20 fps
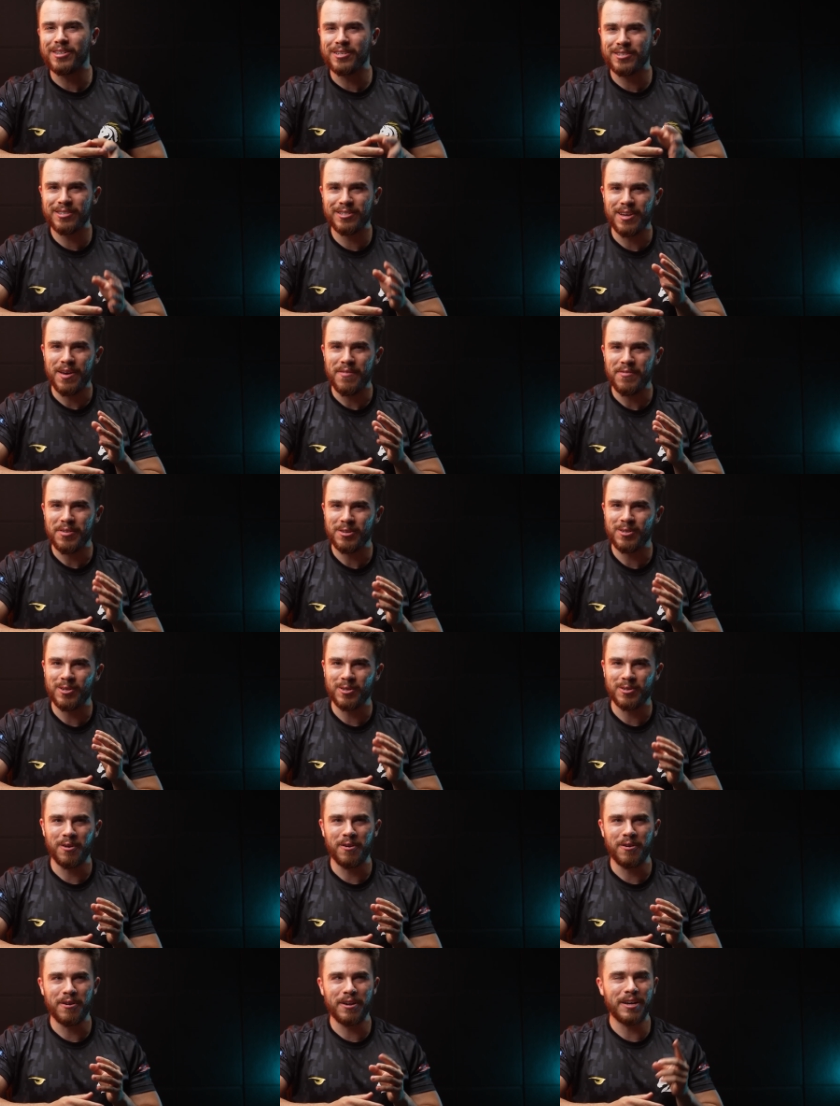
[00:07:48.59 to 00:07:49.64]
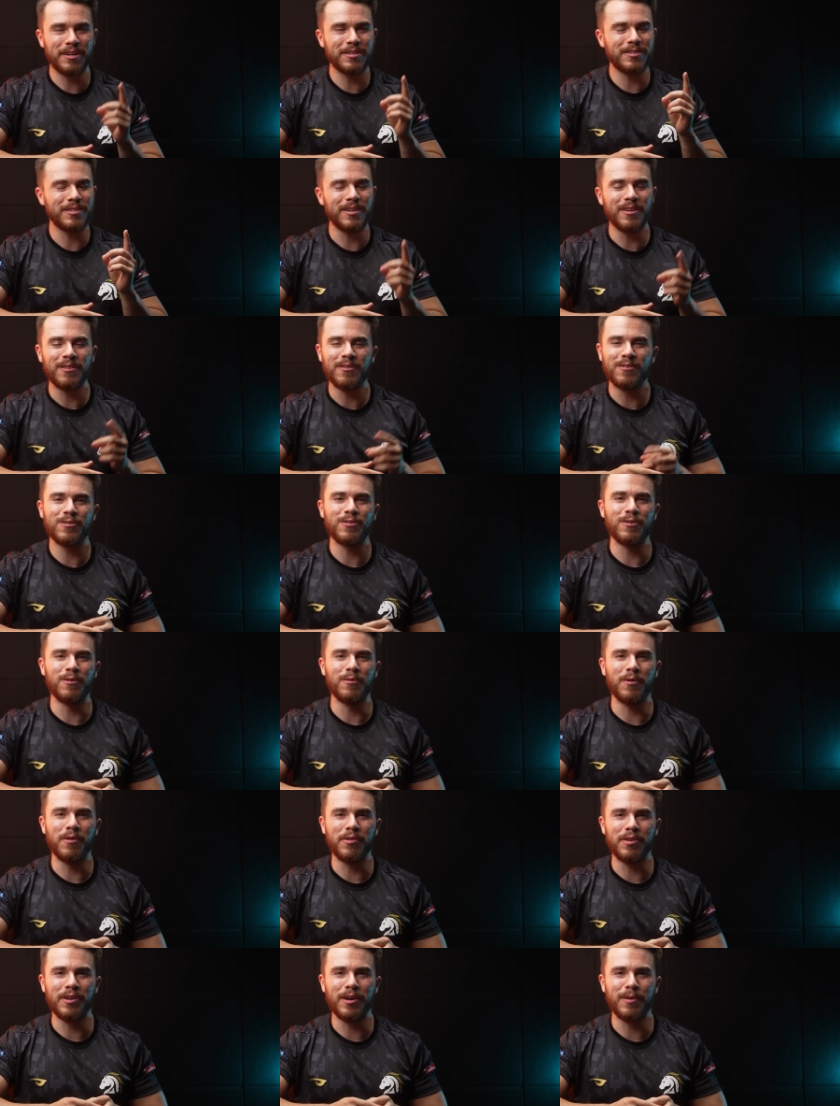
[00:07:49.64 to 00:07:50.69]
a 7600X in the
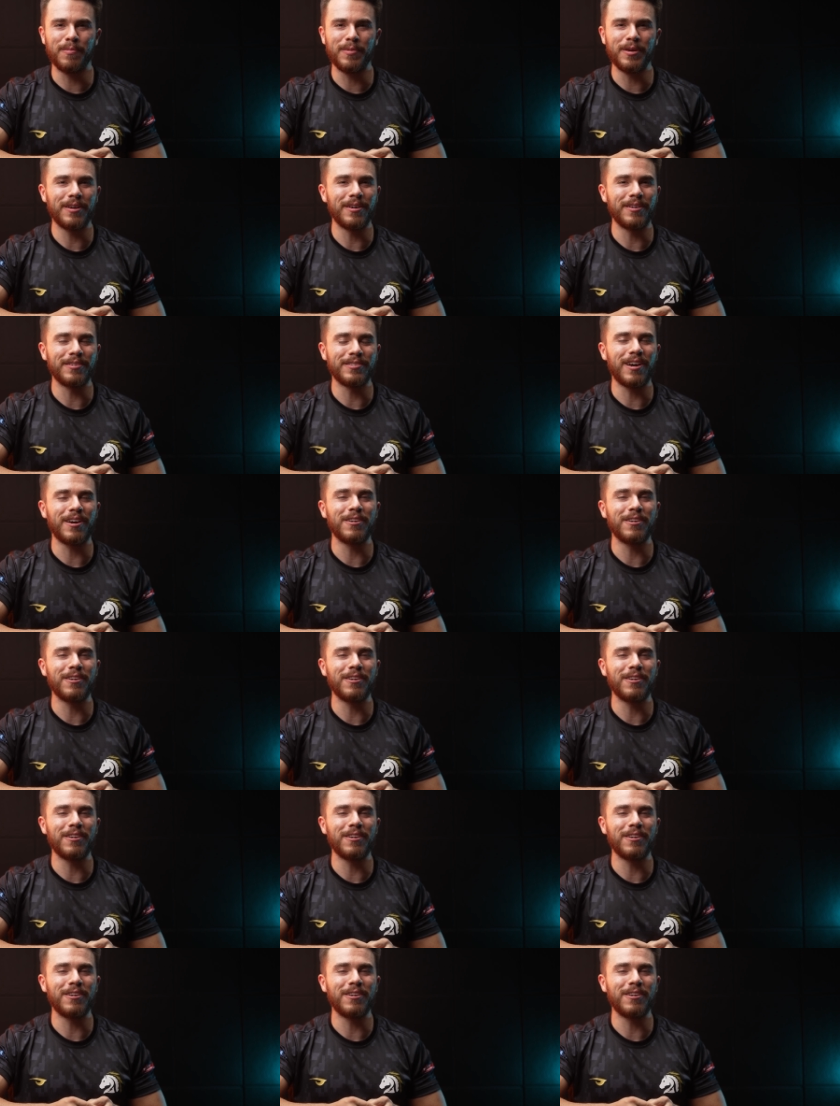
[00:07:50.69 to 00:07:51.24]
studio here because